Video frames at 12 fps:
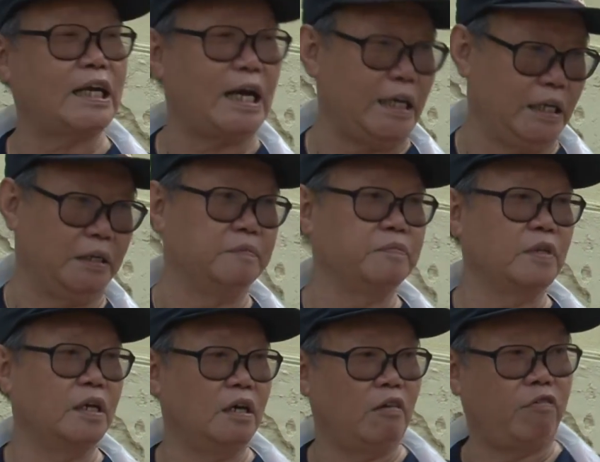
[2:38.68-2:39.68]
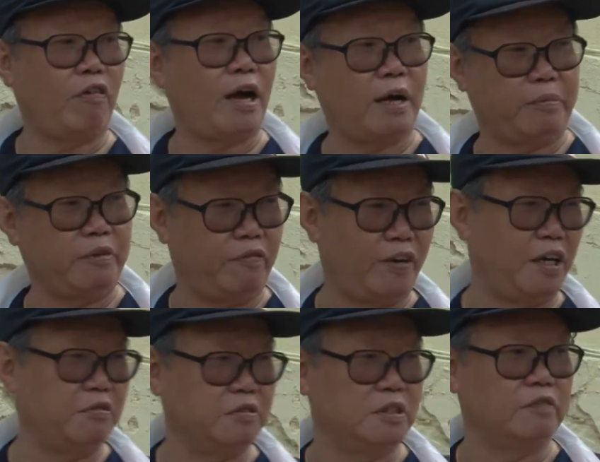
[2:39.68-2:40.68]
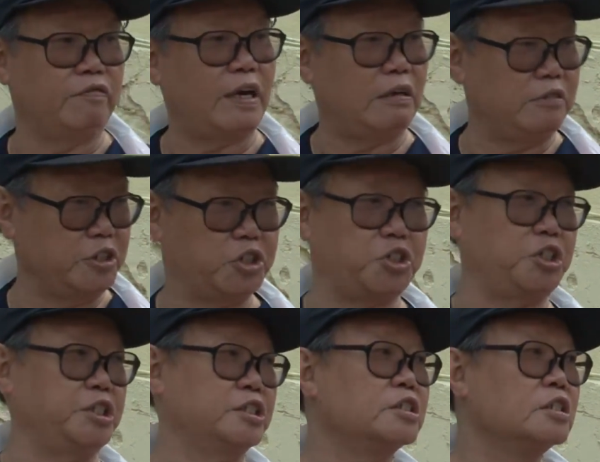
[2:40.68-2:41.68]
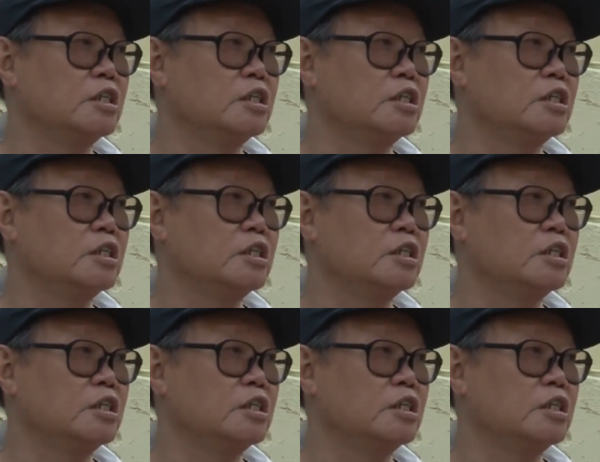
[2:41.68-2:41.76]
Gai farm in flower, flower street.